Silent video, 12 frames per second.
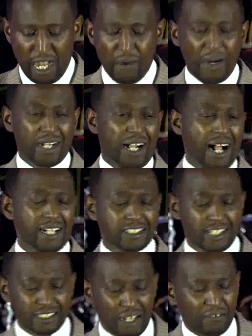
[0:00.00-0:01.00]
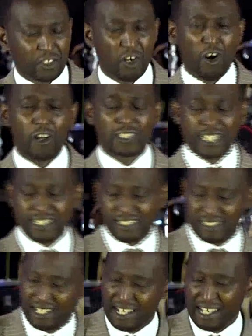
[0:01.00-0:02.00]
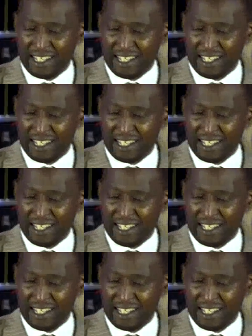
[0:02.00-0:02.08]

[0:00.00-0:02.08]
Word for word: Our cultures have taught us